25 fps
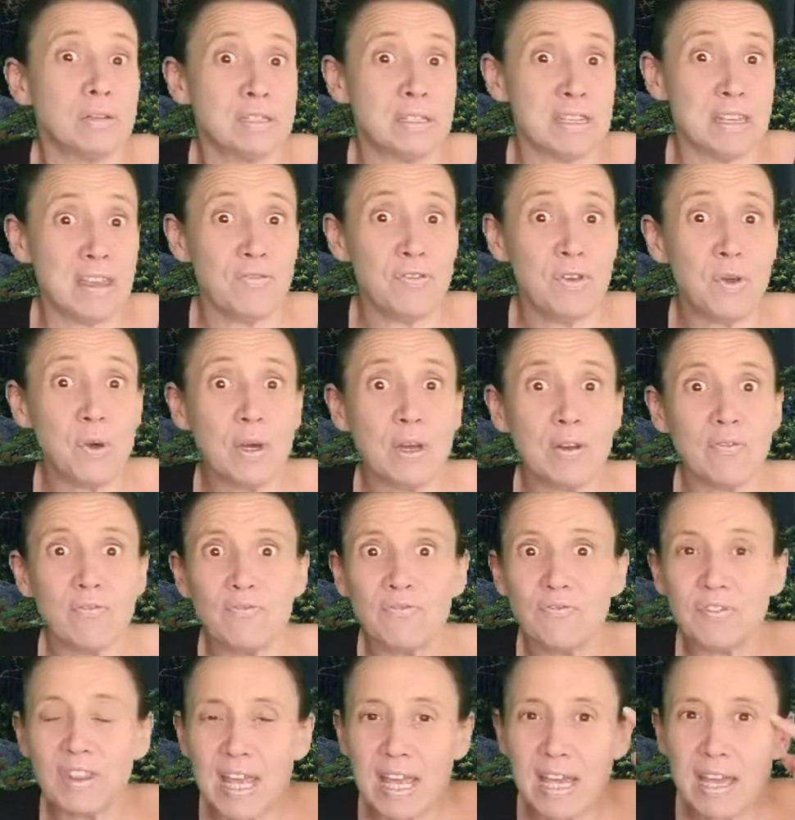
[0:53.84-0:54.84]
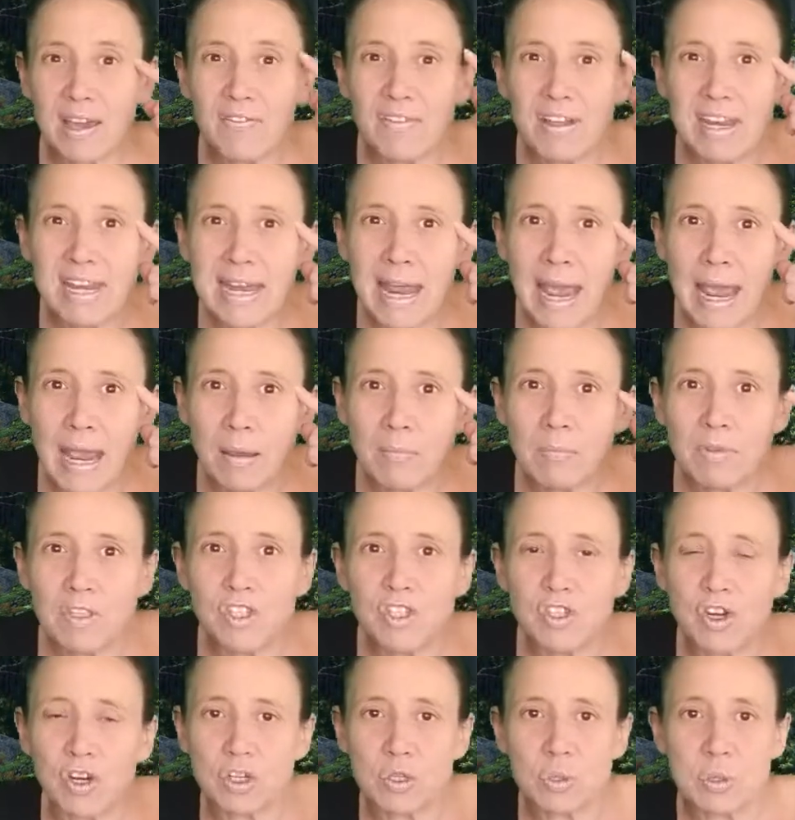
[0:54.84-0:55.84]
See if you can think of a name that
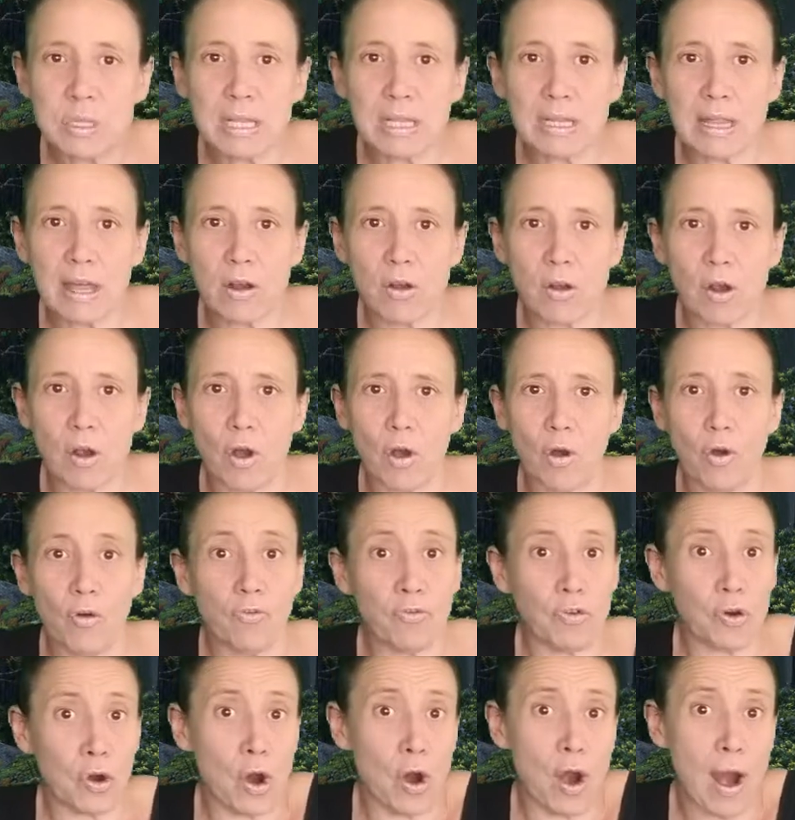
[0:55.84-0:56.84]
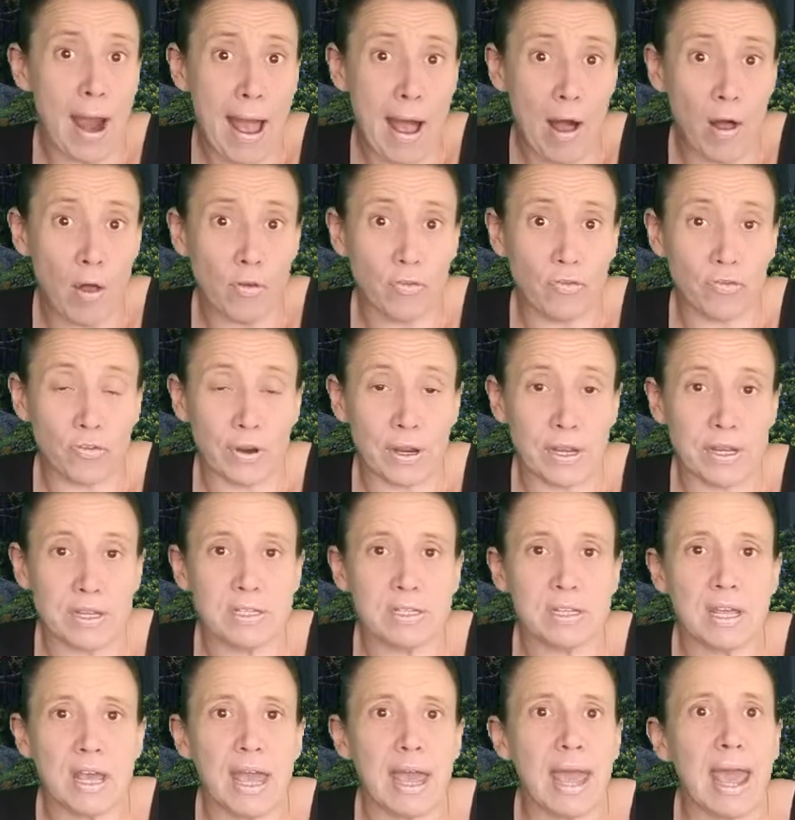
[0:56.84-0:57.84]
starts with the letter O for our owl
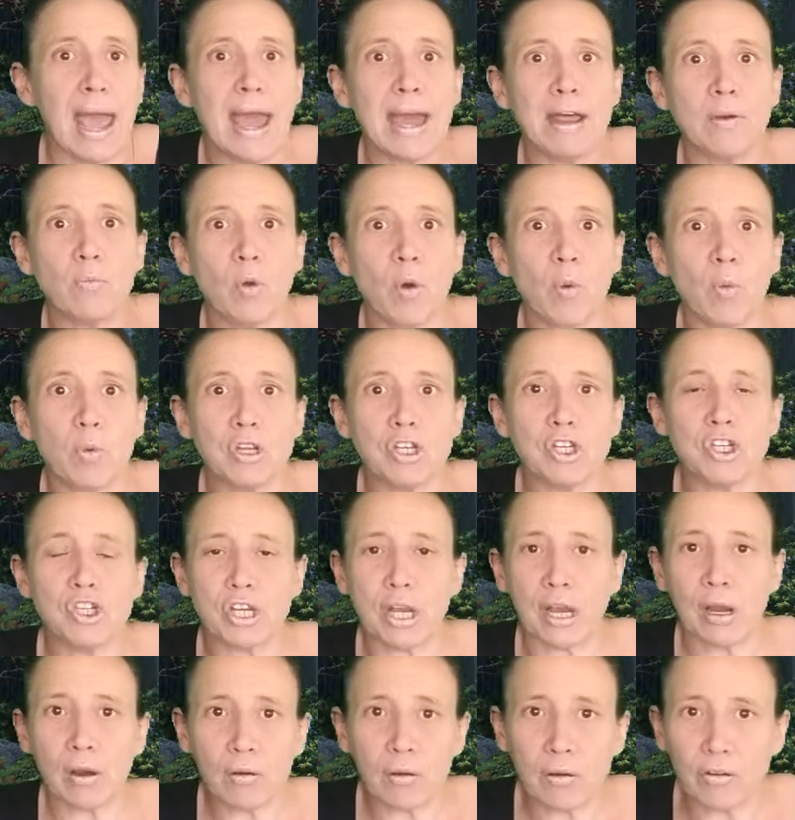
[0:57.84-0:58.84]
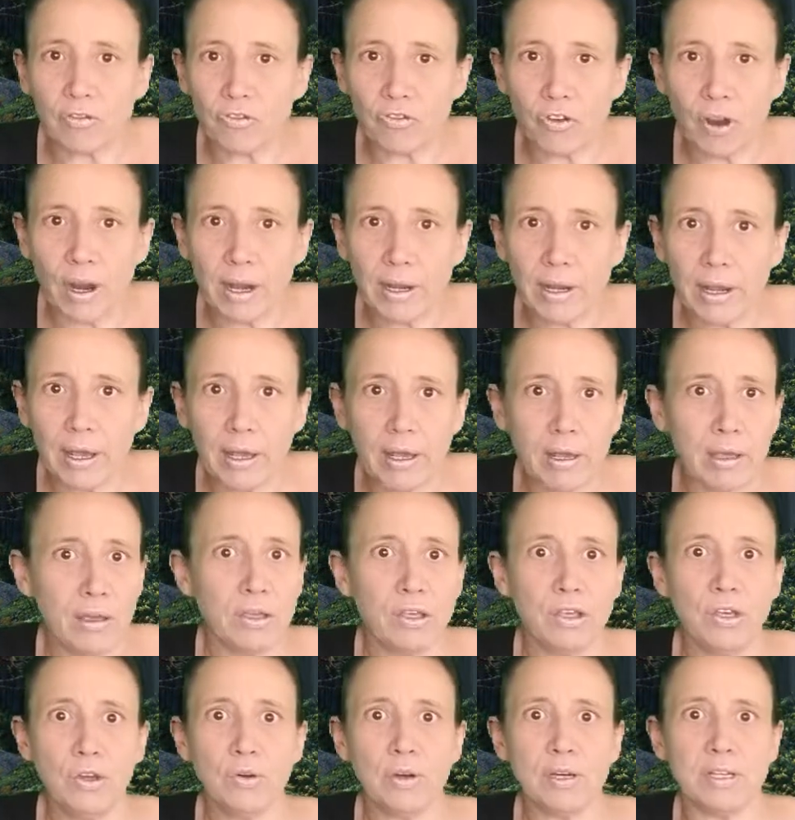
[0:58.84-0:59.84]
friend. And when we share on Friday,
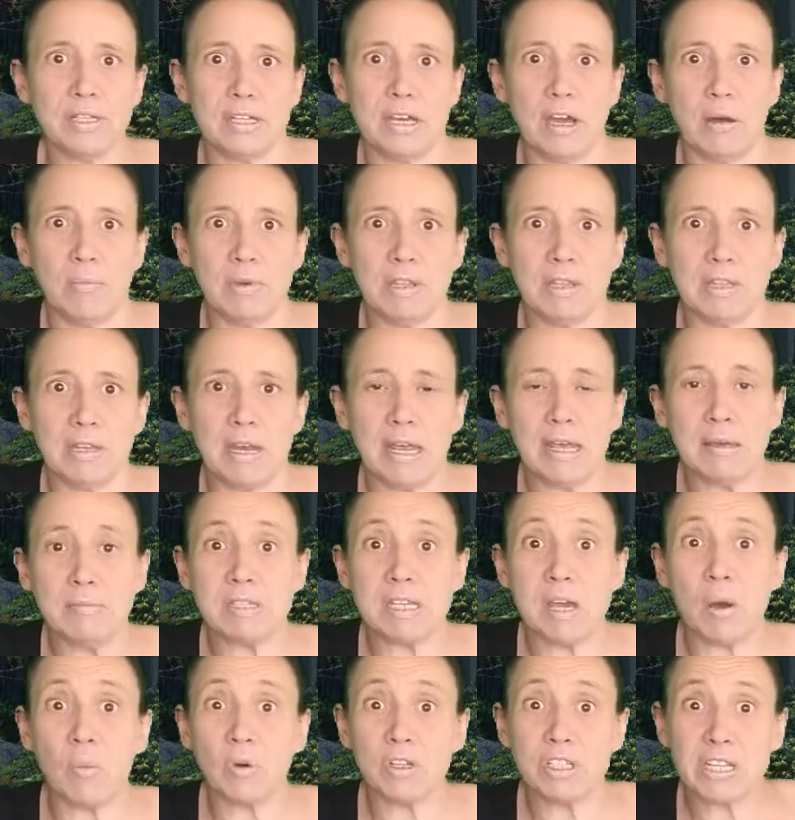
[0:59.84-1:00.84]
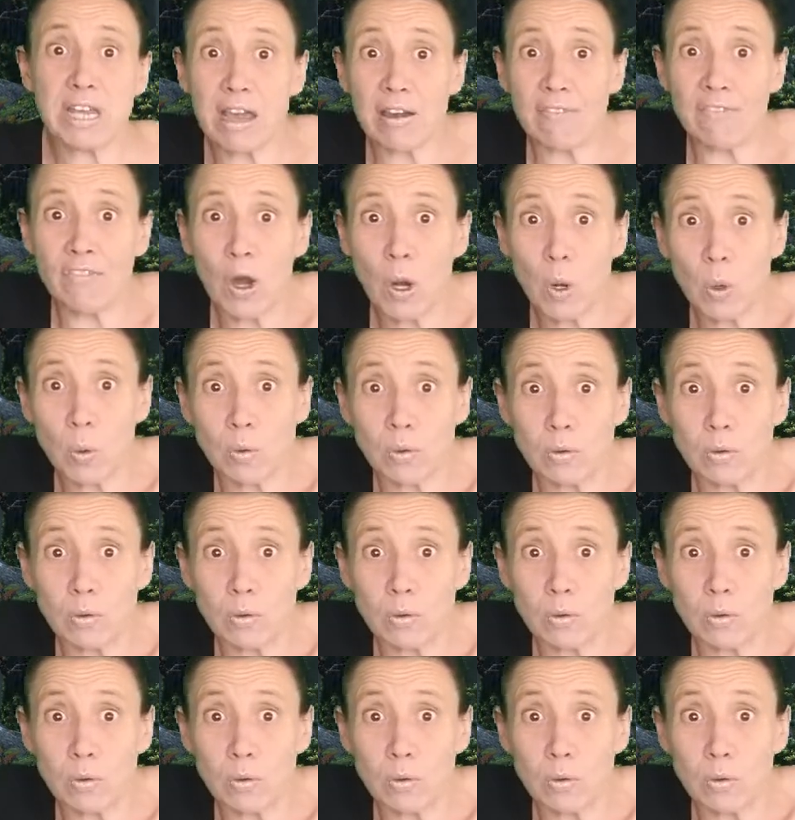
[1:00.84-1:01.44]
you can tell me the names and we'll take a vote.